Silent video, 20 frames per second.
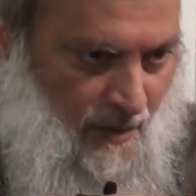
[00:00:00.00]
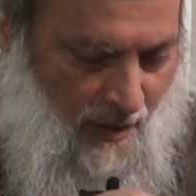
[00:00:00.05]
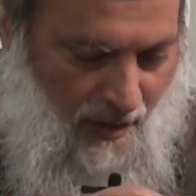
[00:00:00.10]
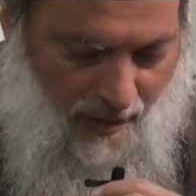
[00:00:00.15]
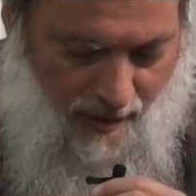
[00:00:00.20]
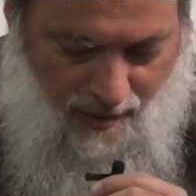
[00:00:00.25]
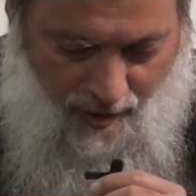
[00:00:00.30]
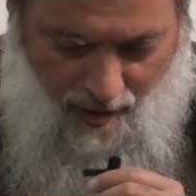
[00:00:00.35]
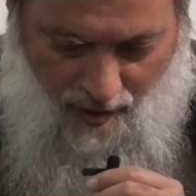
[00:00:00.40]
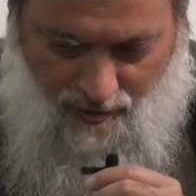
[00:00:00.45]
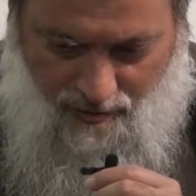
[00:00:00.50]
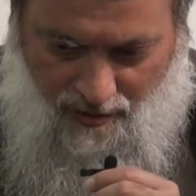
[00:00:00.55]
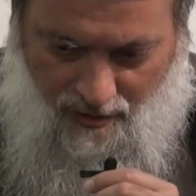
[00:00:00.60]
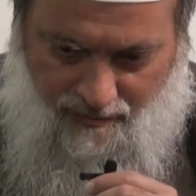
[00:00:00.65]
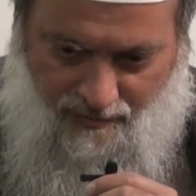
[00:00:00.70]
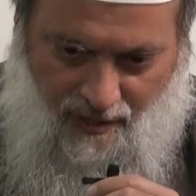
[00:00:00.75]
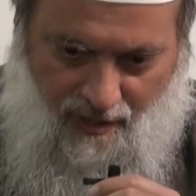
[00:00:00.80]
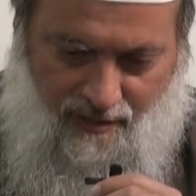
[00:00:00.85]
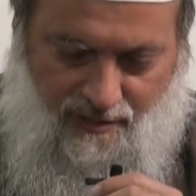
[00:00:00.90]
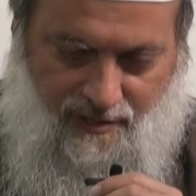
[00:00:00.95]
And he tells
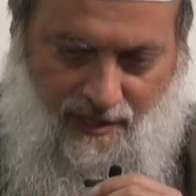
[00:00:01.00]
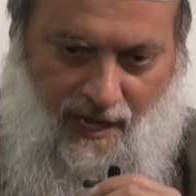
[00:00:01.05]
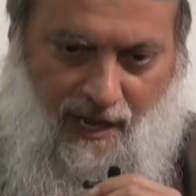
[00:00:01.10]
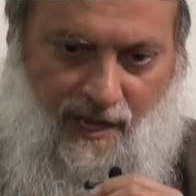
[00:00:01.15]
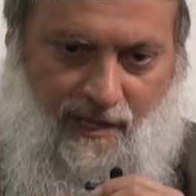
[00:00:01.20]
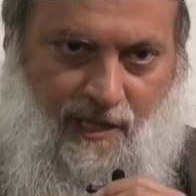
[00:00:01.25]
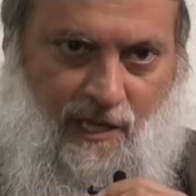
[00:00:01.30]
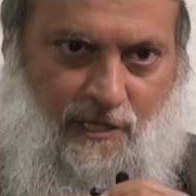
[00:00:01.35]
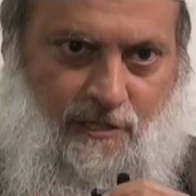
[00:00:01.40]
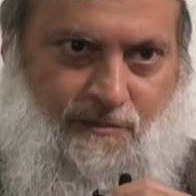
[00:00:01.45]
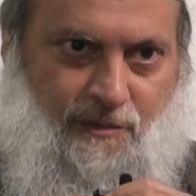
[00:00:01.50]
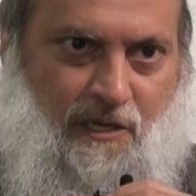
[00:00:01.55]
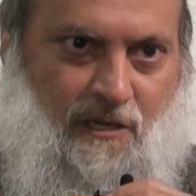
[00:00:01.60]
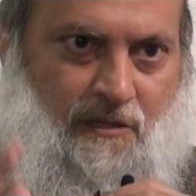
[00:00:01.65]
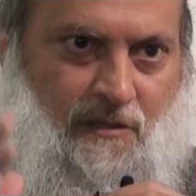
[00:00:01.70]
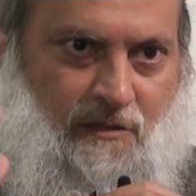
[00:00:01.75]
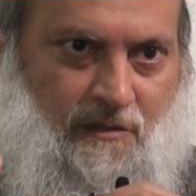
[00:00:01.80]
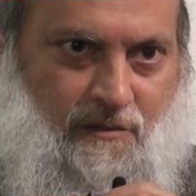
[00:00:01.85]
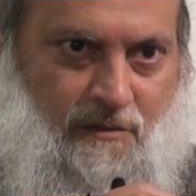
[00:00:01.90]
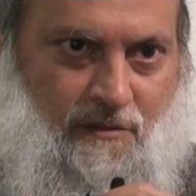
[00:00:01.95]
him that Zayd has
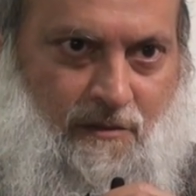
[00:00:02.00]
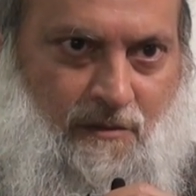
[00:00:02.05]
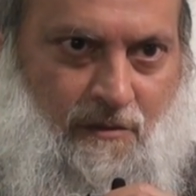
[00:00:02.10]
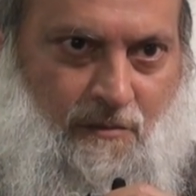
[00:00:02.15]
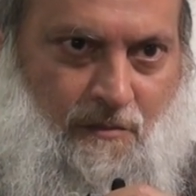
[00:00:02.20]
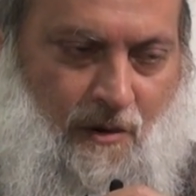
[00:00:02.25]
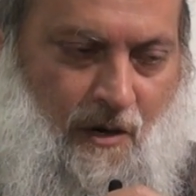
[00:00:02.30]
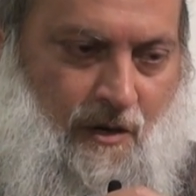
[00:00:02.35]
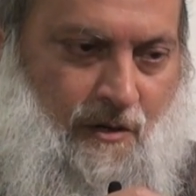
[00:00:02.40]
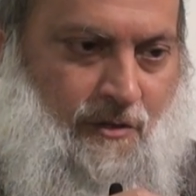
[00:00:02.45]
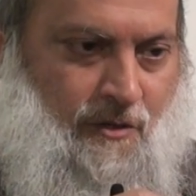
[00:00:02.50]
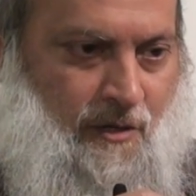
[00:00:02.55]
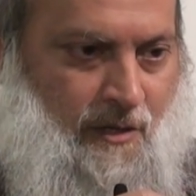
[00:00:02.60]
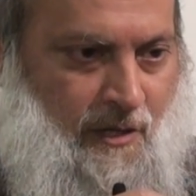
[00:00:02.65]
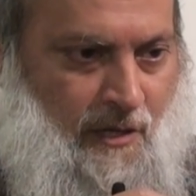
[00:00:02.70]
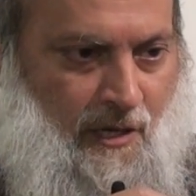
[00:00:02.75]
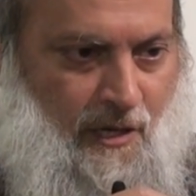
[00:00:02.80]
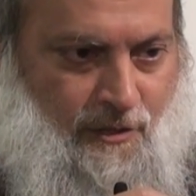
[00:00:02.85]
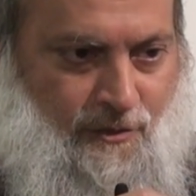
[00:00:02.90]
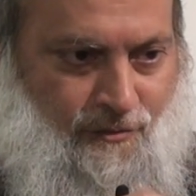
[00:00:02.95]
been martyred,
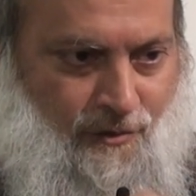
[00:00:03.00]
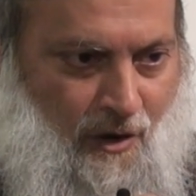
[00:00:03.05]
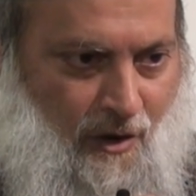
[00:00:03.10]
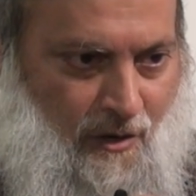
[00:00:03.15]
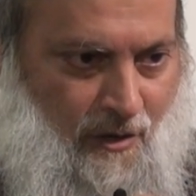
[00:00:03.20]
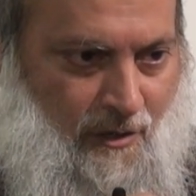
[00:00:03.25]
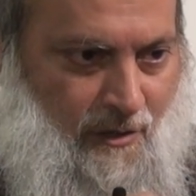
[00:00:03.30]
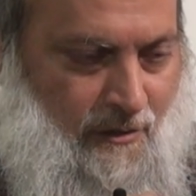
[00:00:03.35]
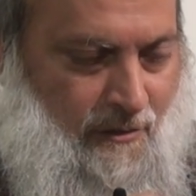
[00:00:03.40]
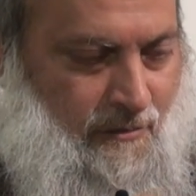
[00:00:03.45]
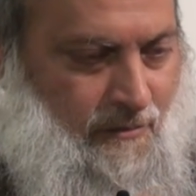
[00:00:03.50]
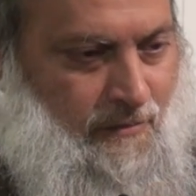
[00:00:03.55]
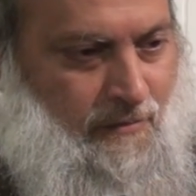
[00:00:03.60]
he has fallen.